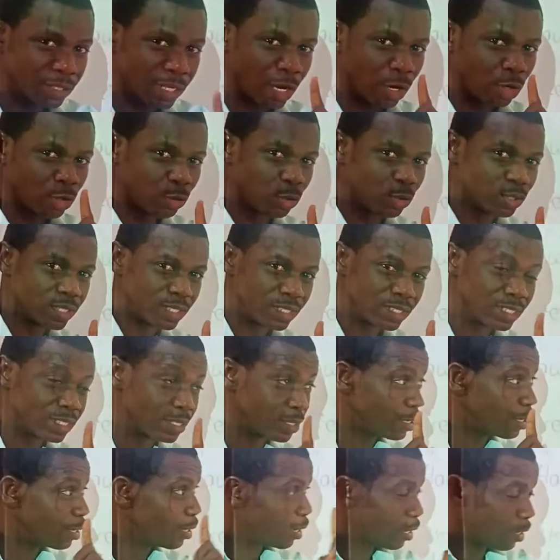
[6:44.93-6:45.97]
Now note it.
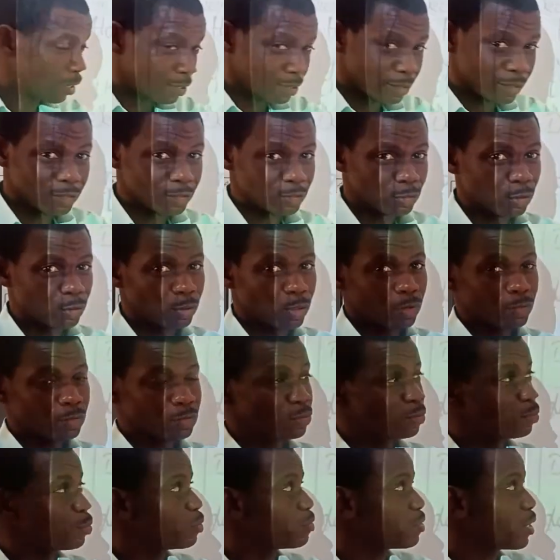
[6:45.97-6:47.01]

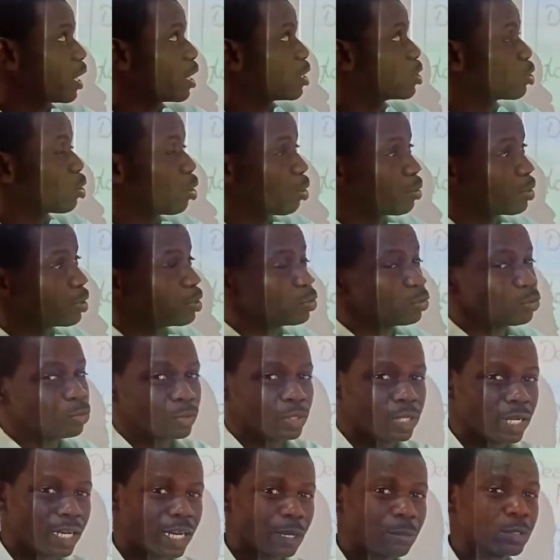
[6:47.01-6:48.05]
We've started scoring you.
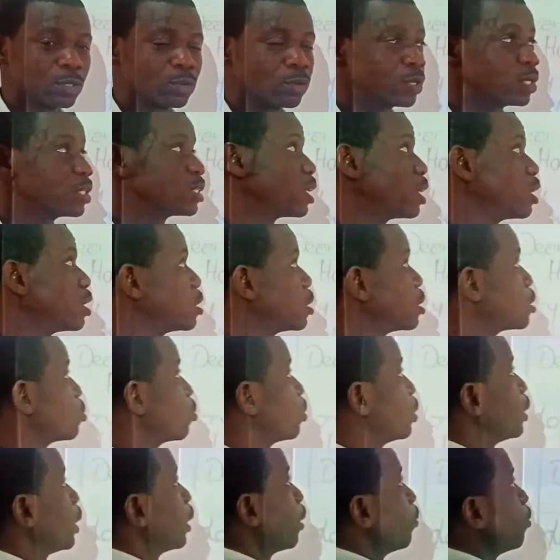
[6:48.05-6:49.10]
Now let me quickly say it this
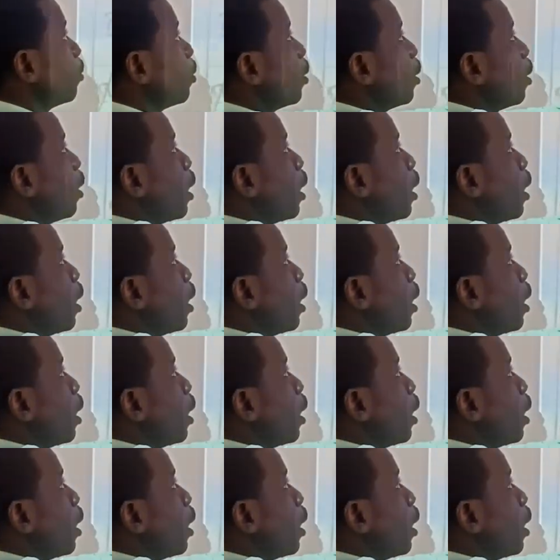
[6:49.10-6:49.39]
way now.